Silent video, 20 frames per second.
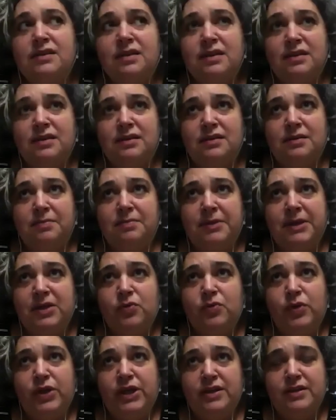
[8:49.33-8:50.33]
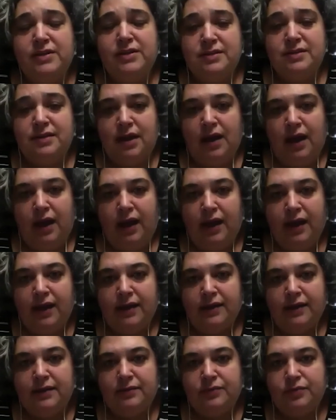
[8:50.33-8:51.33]
the peak weeks that I
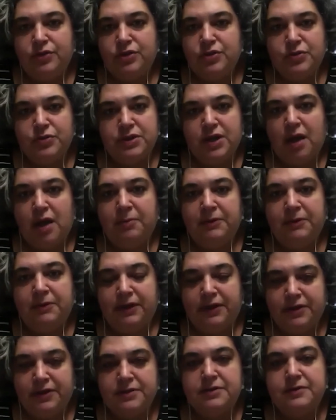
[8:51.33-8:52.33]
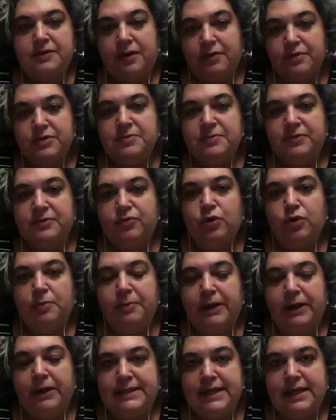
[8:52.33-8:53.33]
had, which was a couple of years, that was before
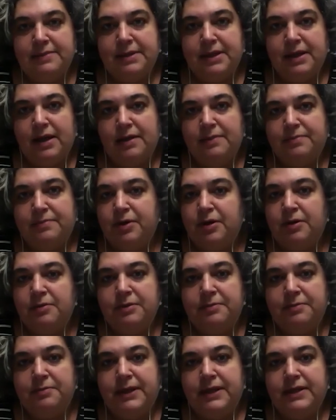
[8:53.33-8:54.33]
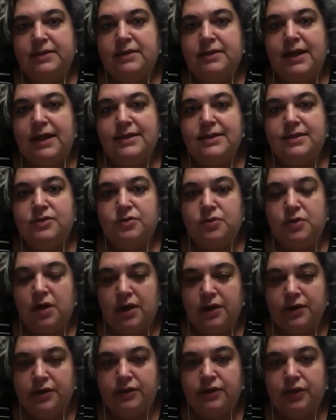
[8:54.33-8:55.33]
pandemic, I probably baked 90 to
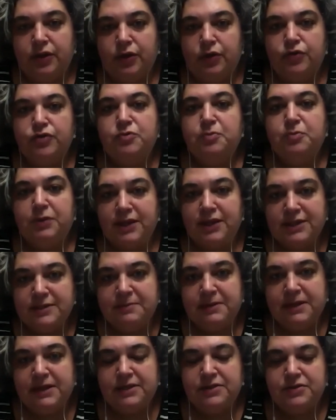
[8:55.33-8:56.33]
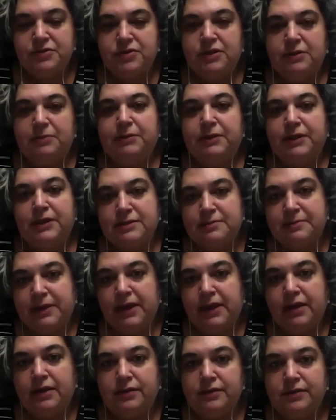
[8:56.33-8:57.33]
100 loaves plus pastry, plus
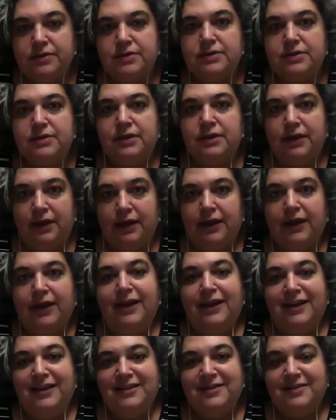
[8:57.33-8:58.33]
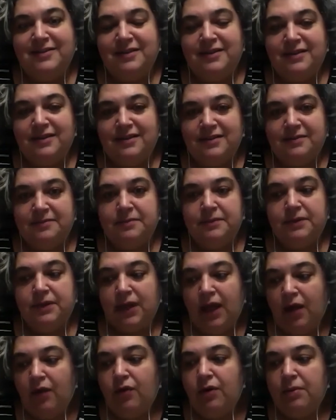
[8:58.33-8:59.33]
bagels.
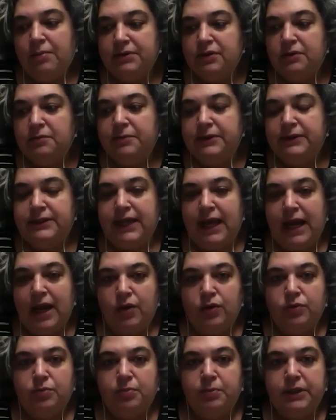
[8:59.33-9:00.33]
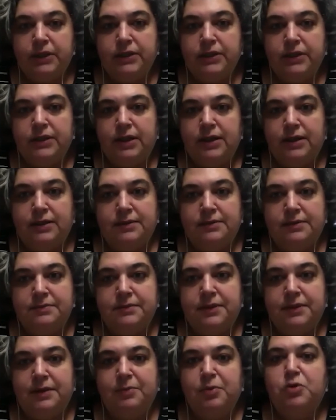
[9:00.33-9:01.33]
Now I'm a little bit down, but
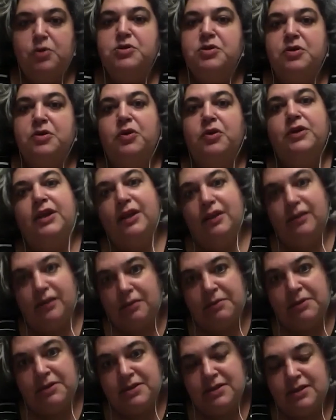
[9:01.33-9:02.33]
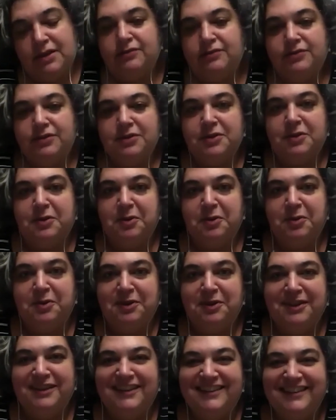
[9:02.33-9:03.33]
I'm also not killing myself, so
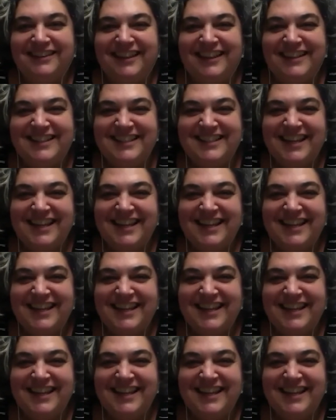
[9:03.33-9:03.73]
that's